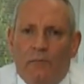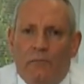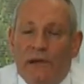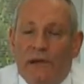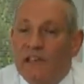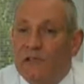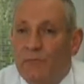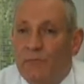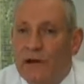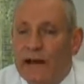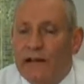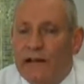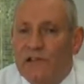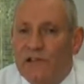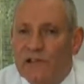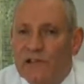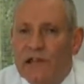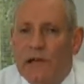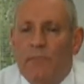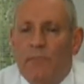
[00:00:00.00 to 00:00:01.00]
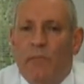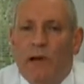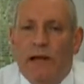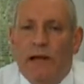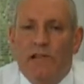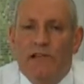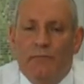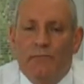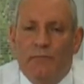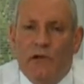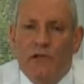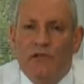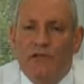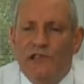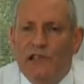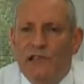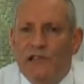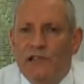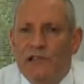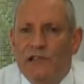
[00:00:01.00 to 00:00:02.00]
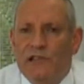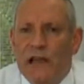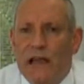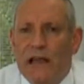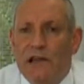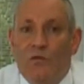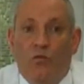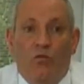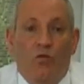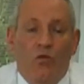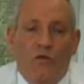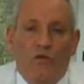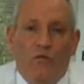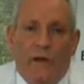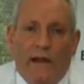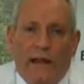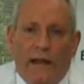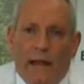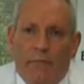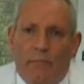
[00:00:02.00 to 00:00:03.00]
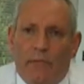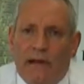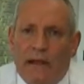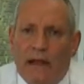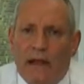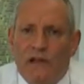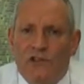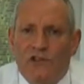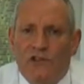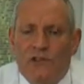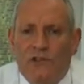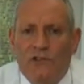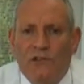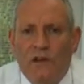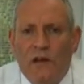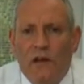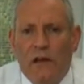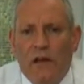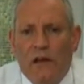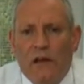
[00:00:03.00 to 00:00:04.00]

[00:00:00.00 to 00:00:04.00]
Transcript: best practice templates, processes and award-winning applications.